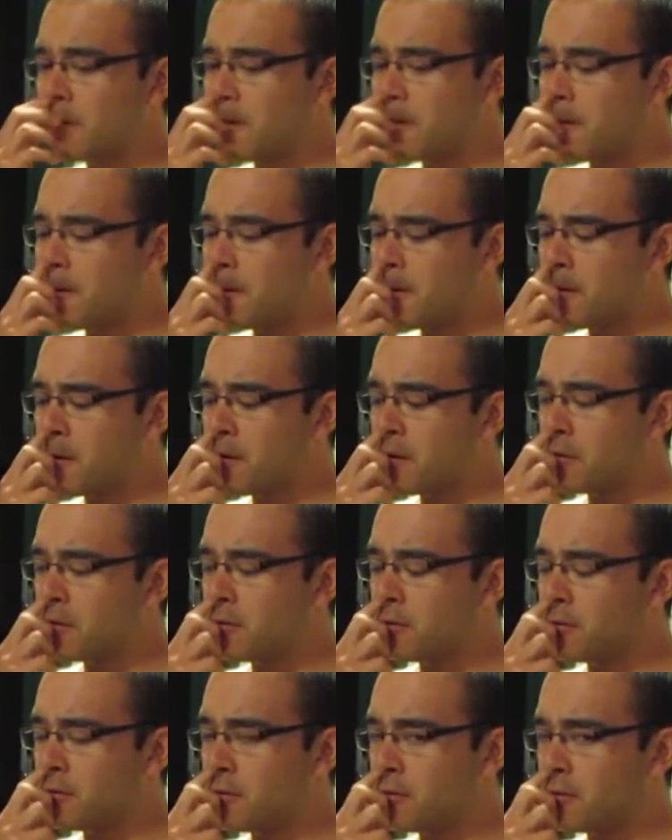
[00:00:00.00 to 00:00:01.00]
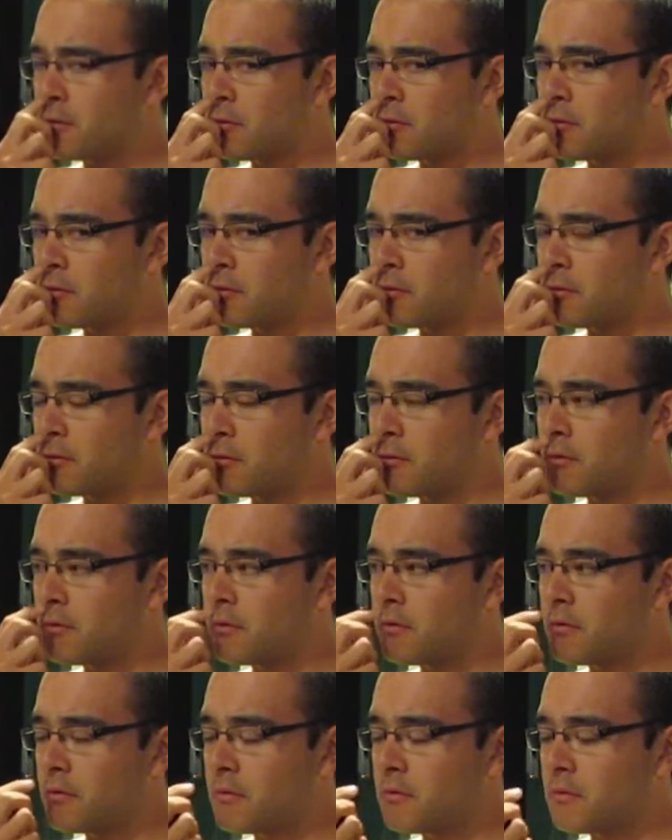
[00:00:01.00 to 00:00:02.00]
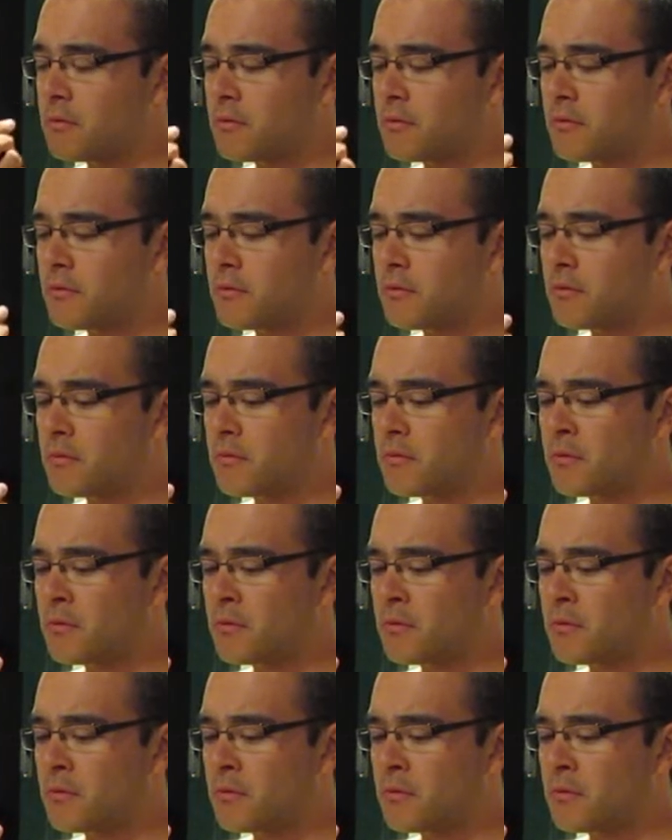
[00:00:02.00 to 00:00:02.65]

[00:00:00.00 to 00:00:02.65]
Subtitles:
[no speech]